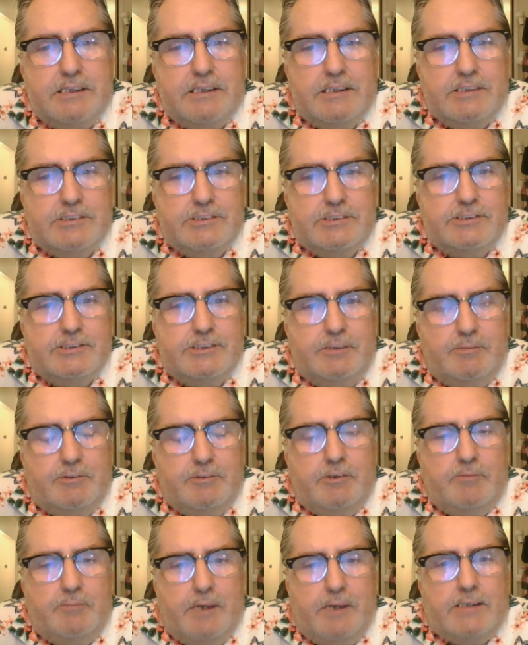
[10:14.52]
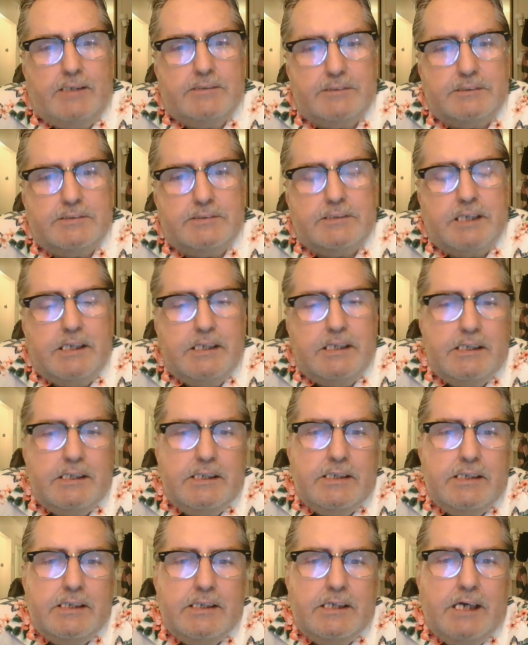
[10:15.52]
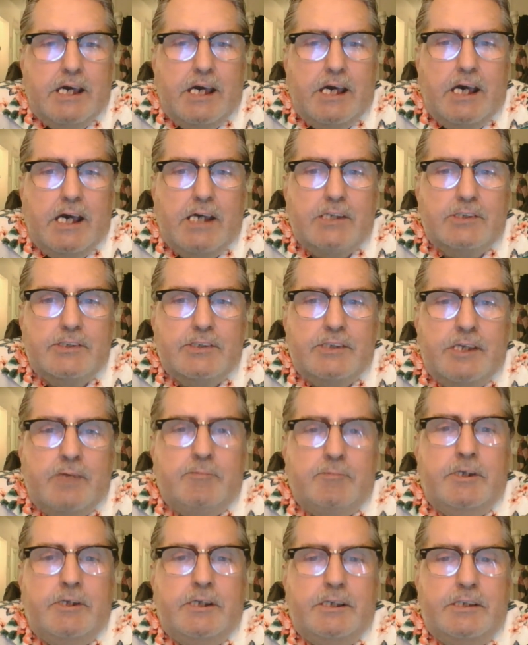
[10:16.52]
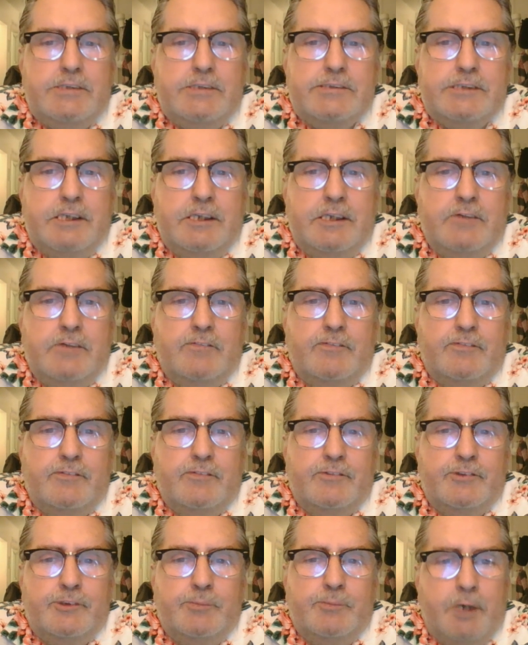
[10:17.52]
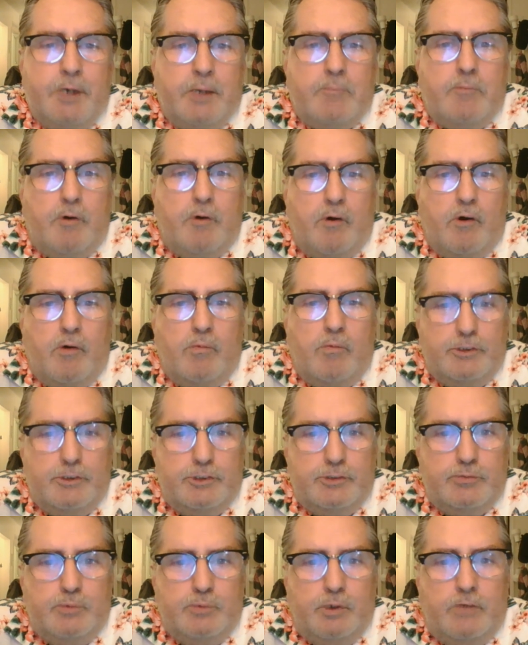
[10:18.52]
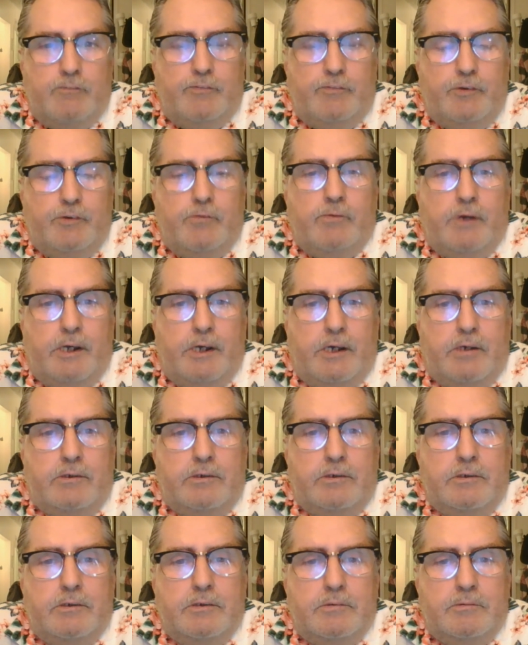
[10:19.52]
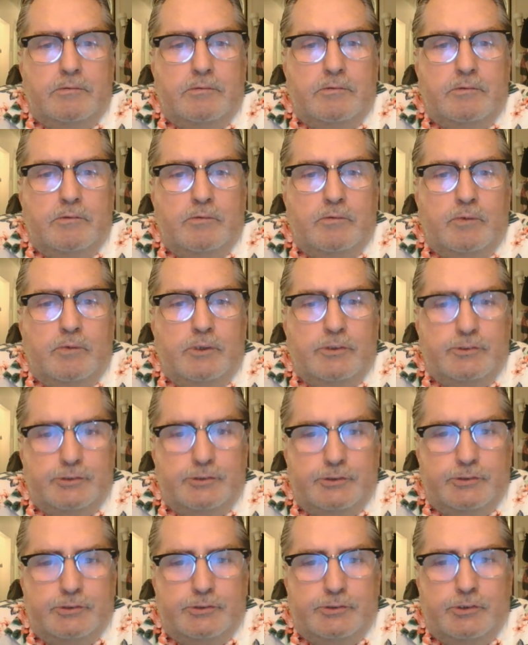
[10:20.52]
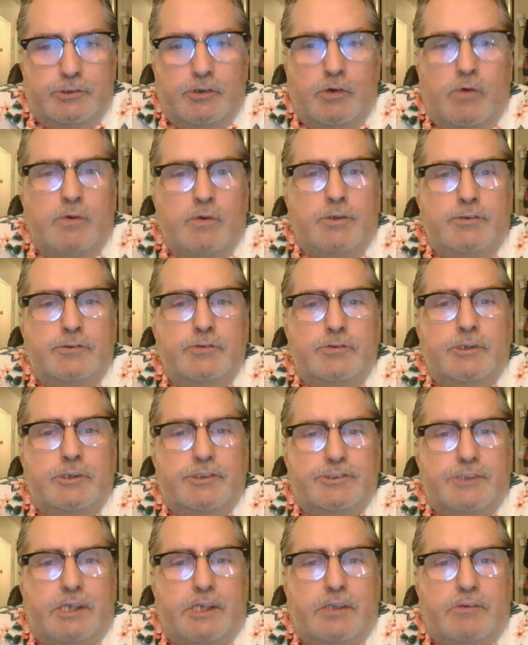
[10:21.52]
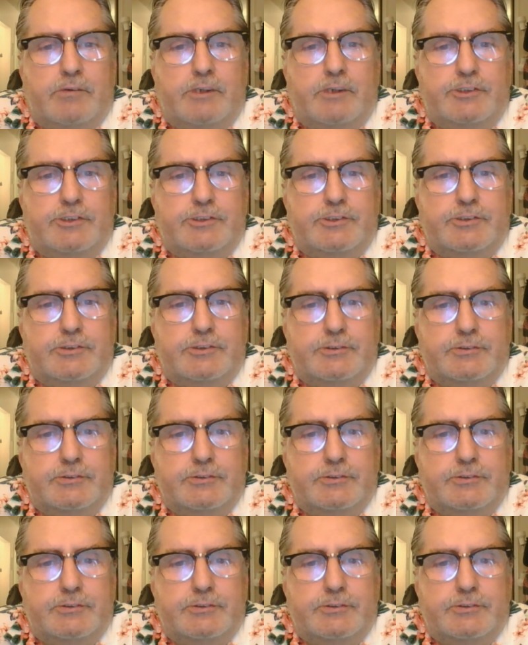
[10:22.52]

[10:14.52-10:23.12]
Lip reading: Similar masses. That means if the big ball, which is 1 foot round, was to go into acceleration,